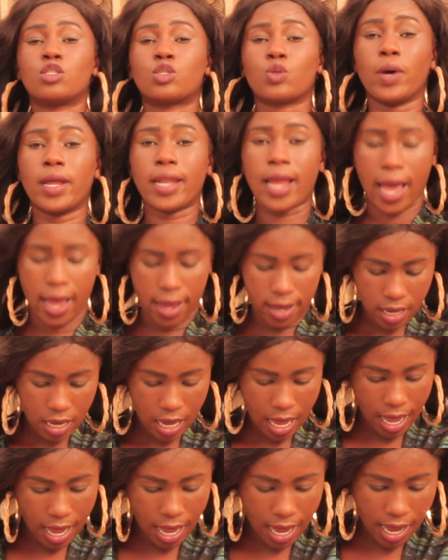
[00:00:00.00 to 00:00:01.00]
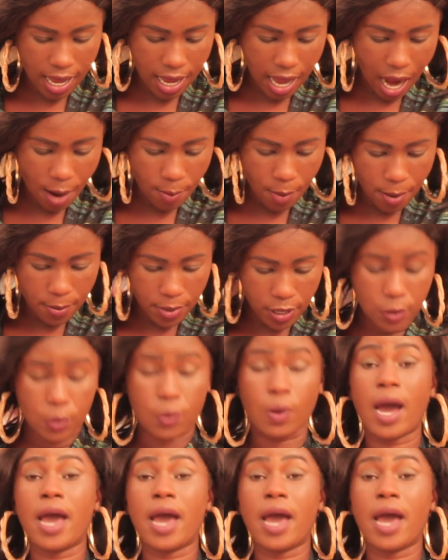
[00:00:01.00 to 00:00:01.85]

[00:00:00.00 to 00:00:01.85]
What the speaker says: So whether I'm a man,